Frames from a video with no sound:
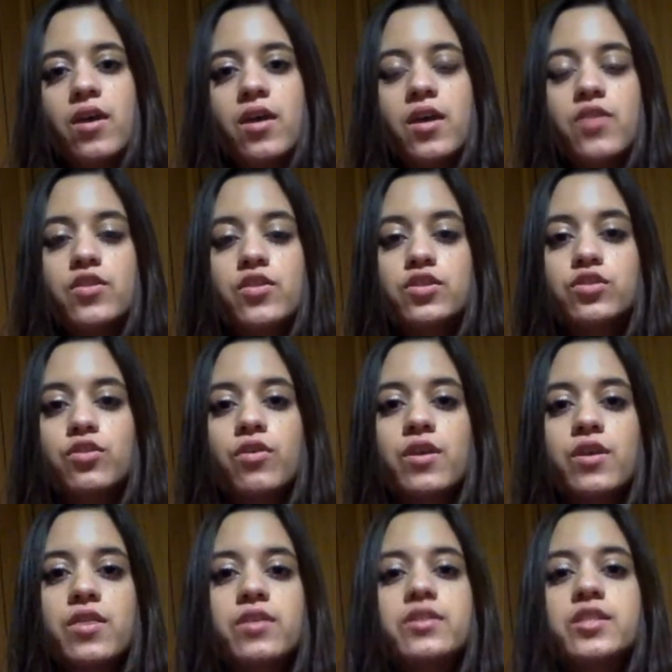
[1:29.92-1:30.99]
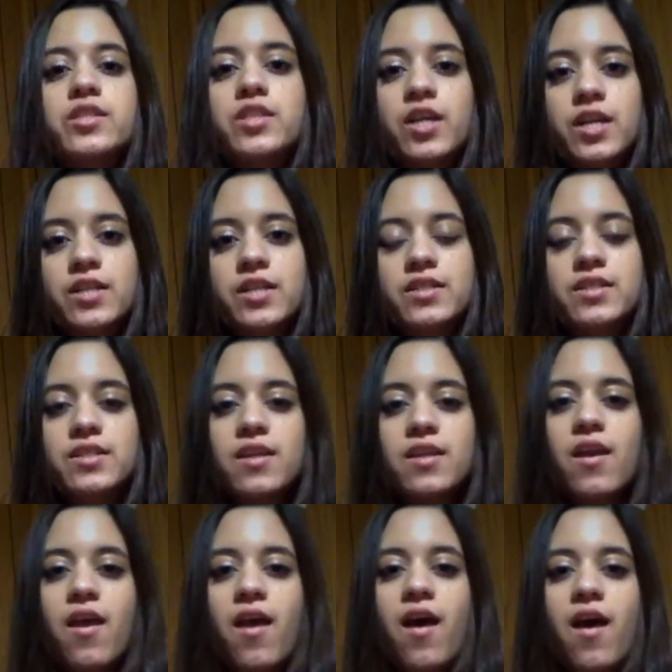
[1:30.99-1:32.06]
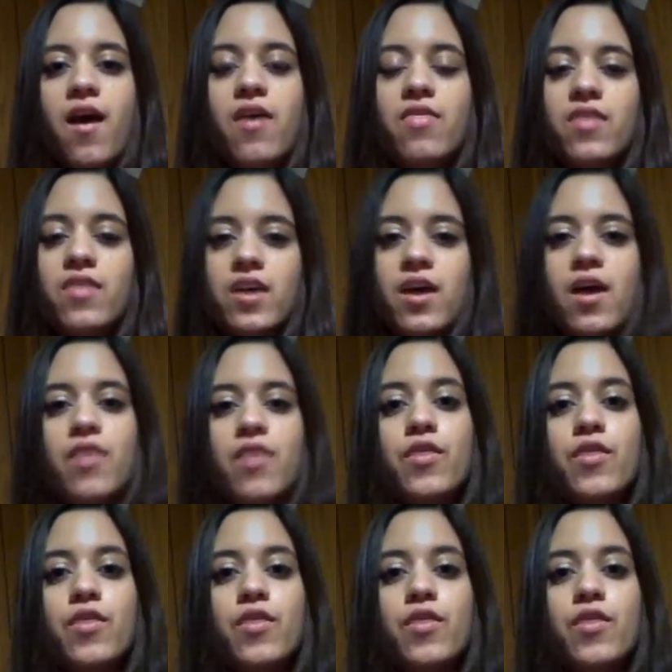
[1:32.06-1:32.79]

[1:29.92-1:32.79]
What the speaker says: in the story they'll start and then